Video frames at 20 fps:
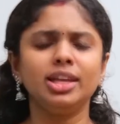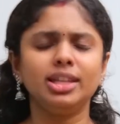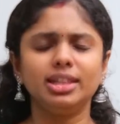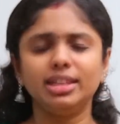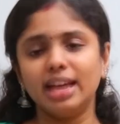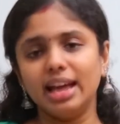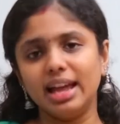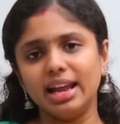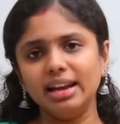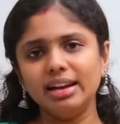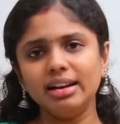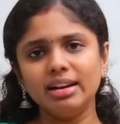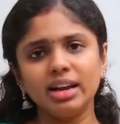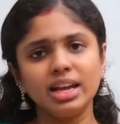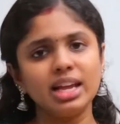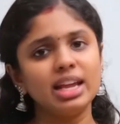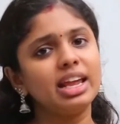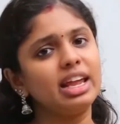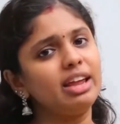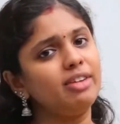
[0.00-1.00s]
Then
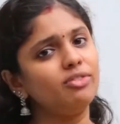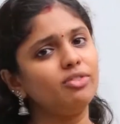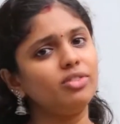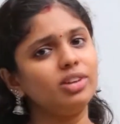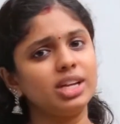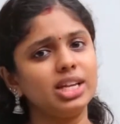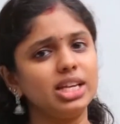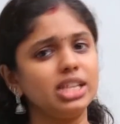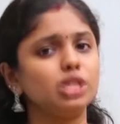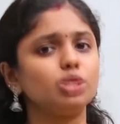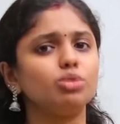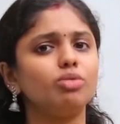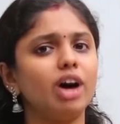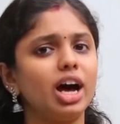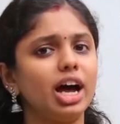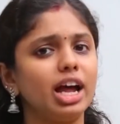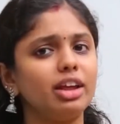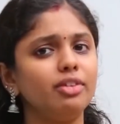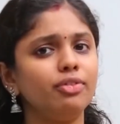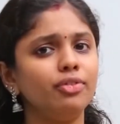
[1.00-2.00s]
he, his
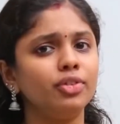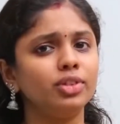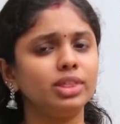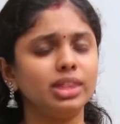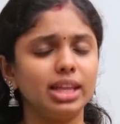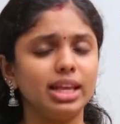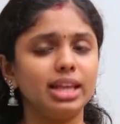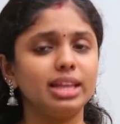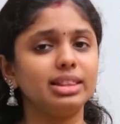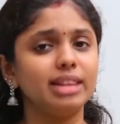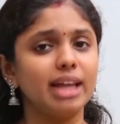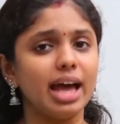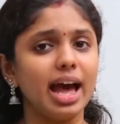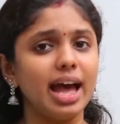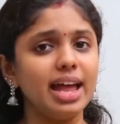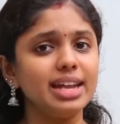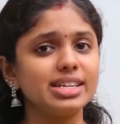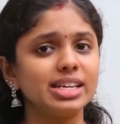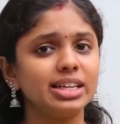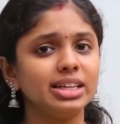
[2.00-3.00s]
wife think
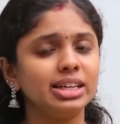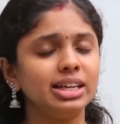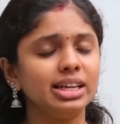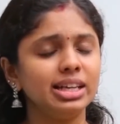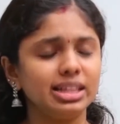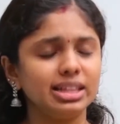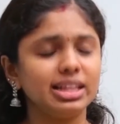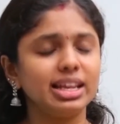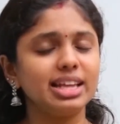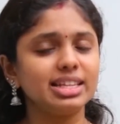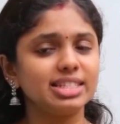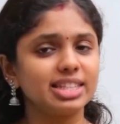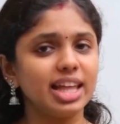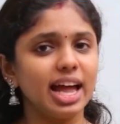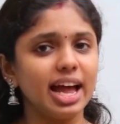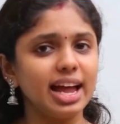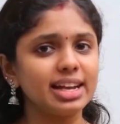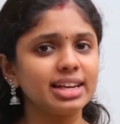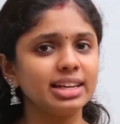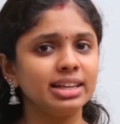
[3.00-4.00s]
that, thinks
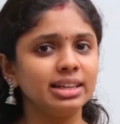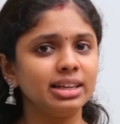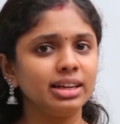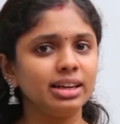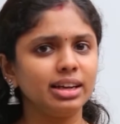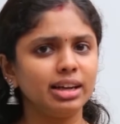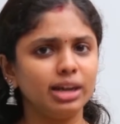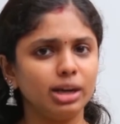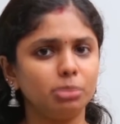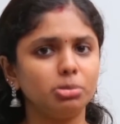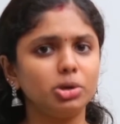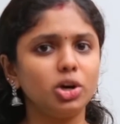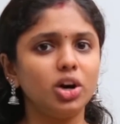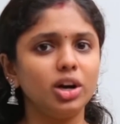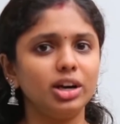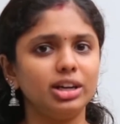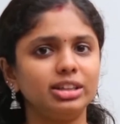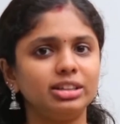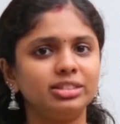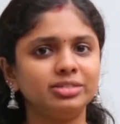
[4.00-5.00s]
that, come
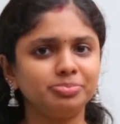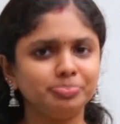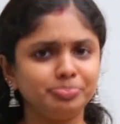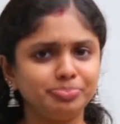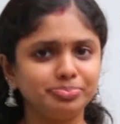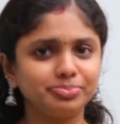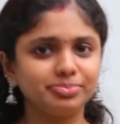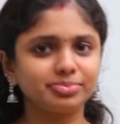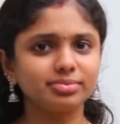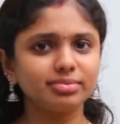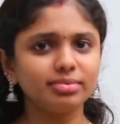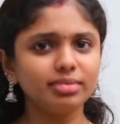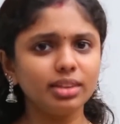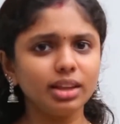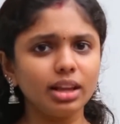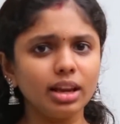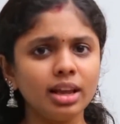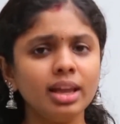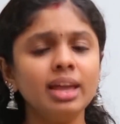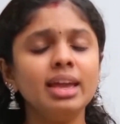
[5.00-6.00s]
on.
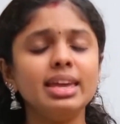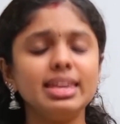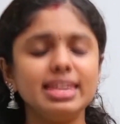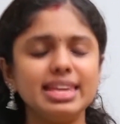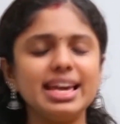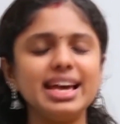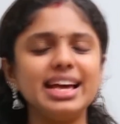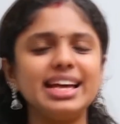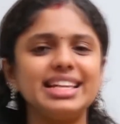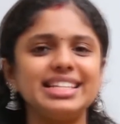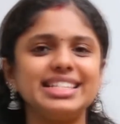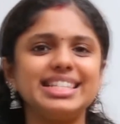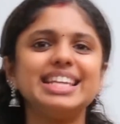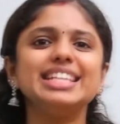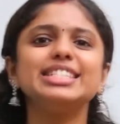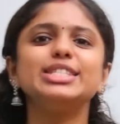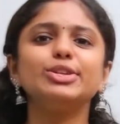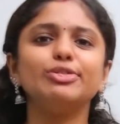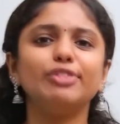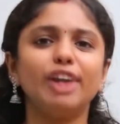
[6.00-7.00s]
Yes,
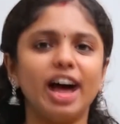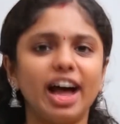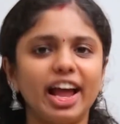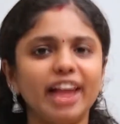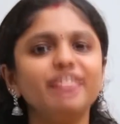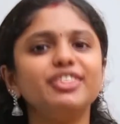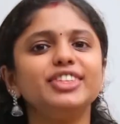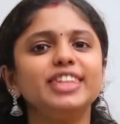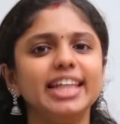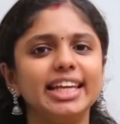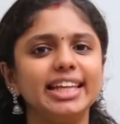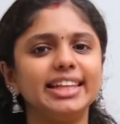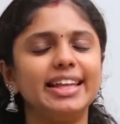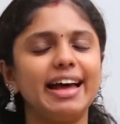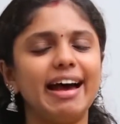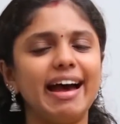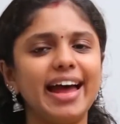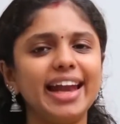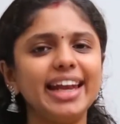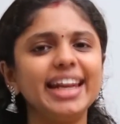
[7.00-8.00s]
his wife think
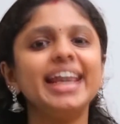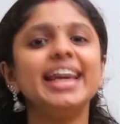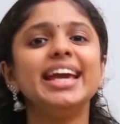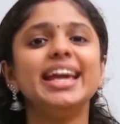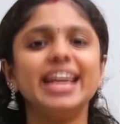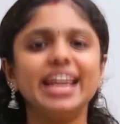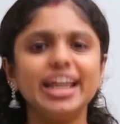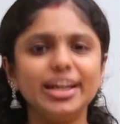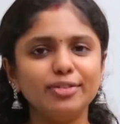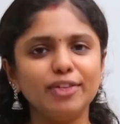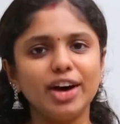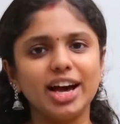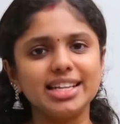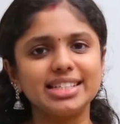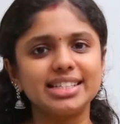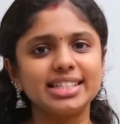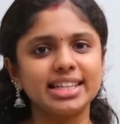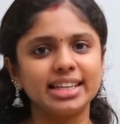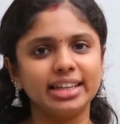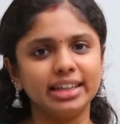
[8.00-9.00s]
that it was
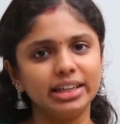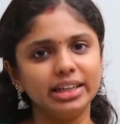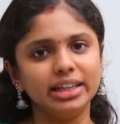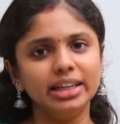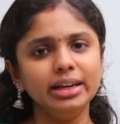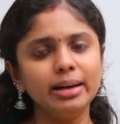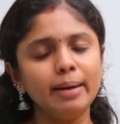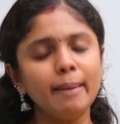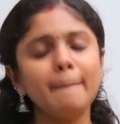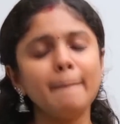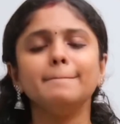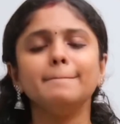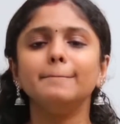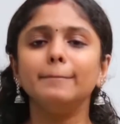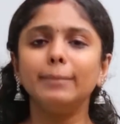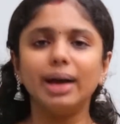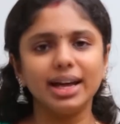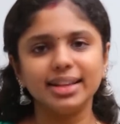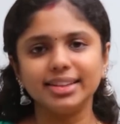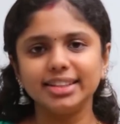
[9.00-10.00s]
her
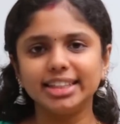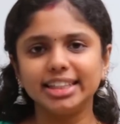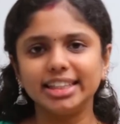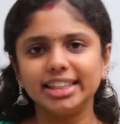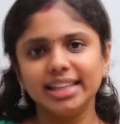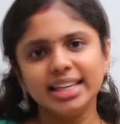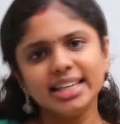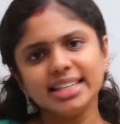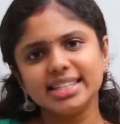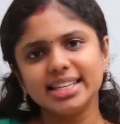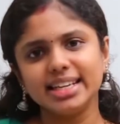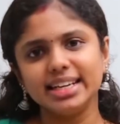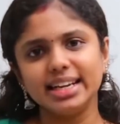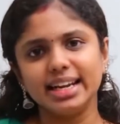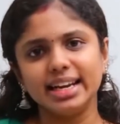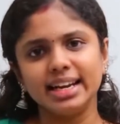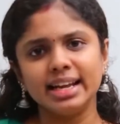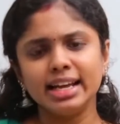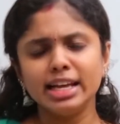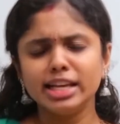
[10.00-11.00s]
mother, isn't
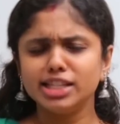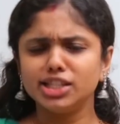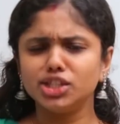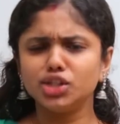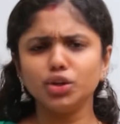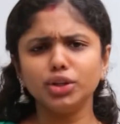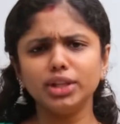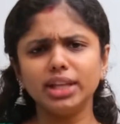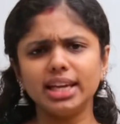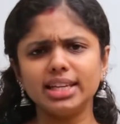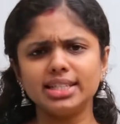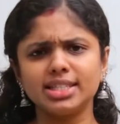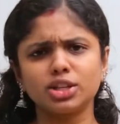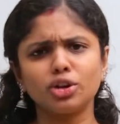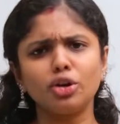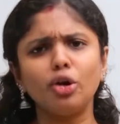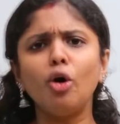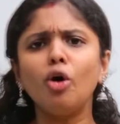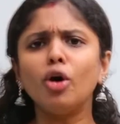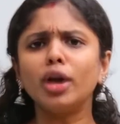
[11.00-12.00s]
it? So they
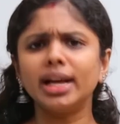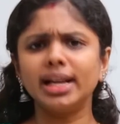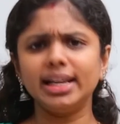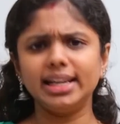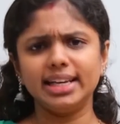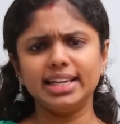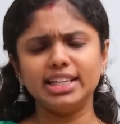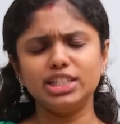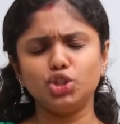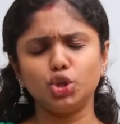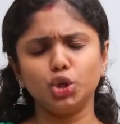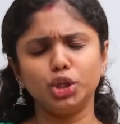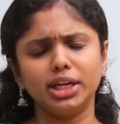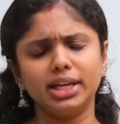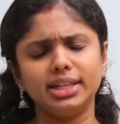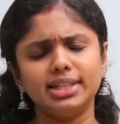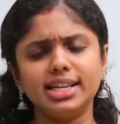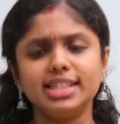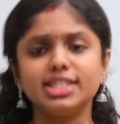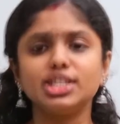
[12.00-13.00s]
quarrel each other,
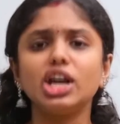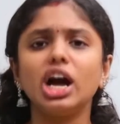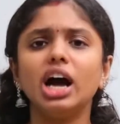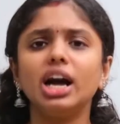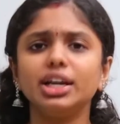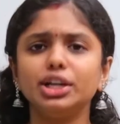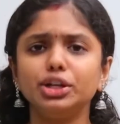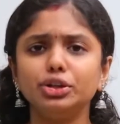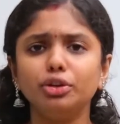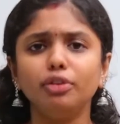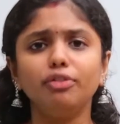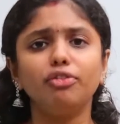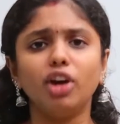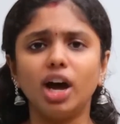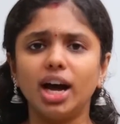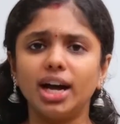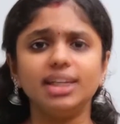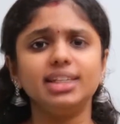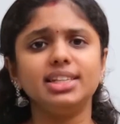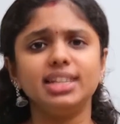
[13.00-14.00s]
they started to
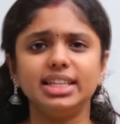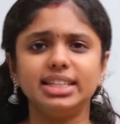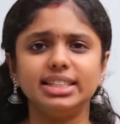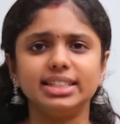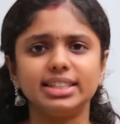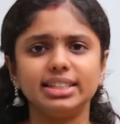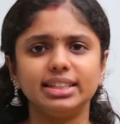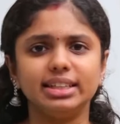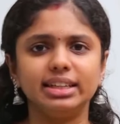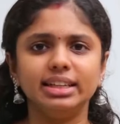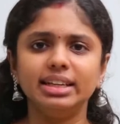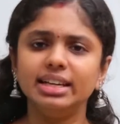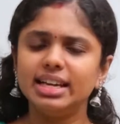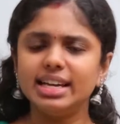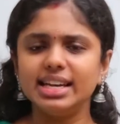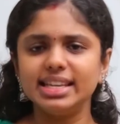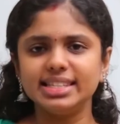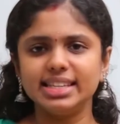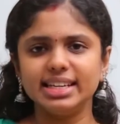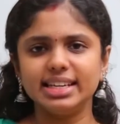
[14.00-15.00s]
fight each other,
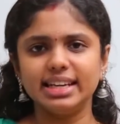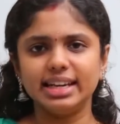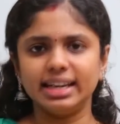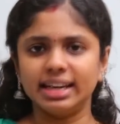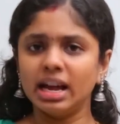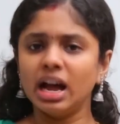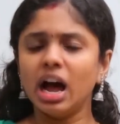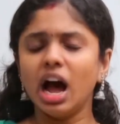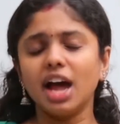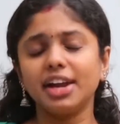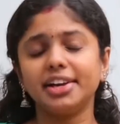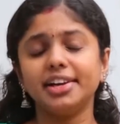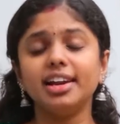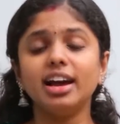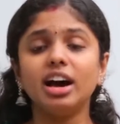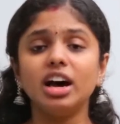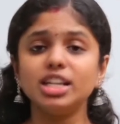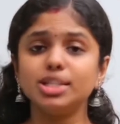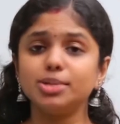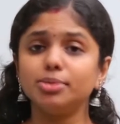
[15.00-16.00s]
isn't it? At
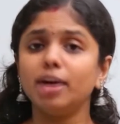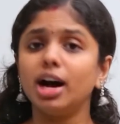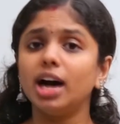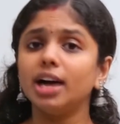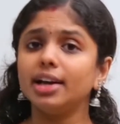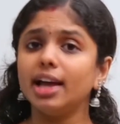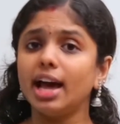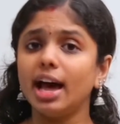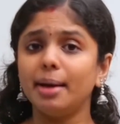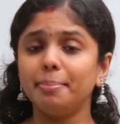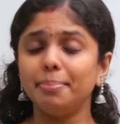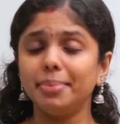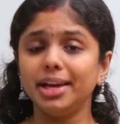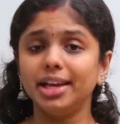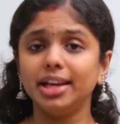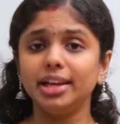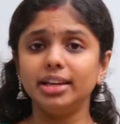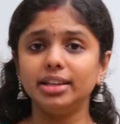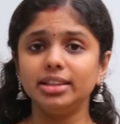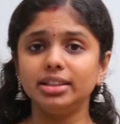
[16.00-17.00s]
last what
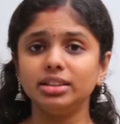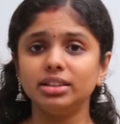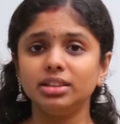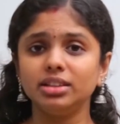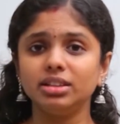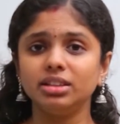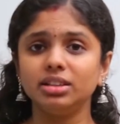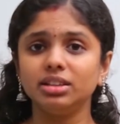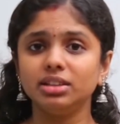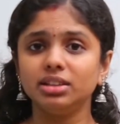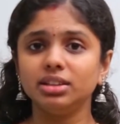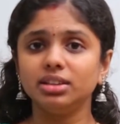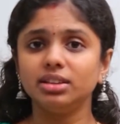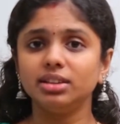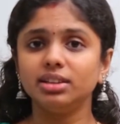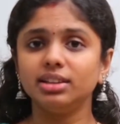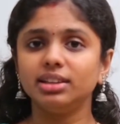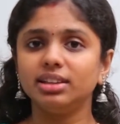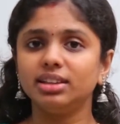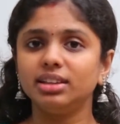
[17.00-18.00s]
happened?
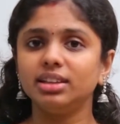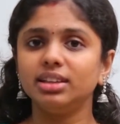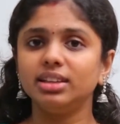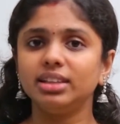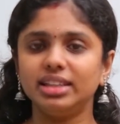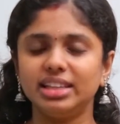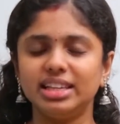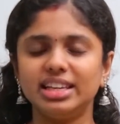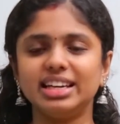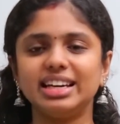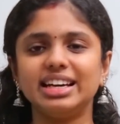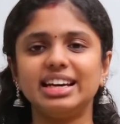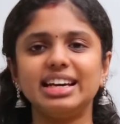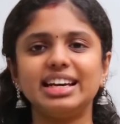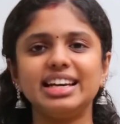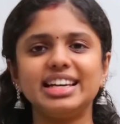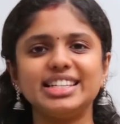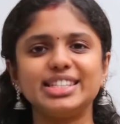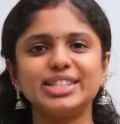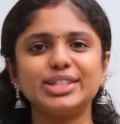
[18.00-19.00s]

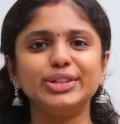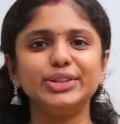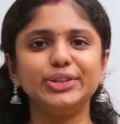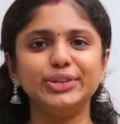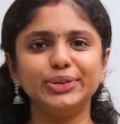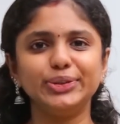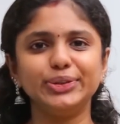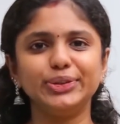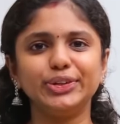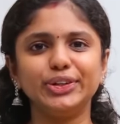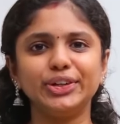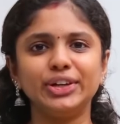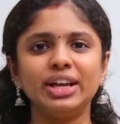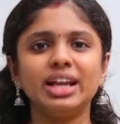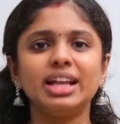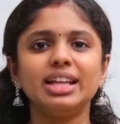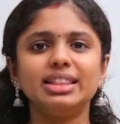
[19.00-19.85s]
Yes, good.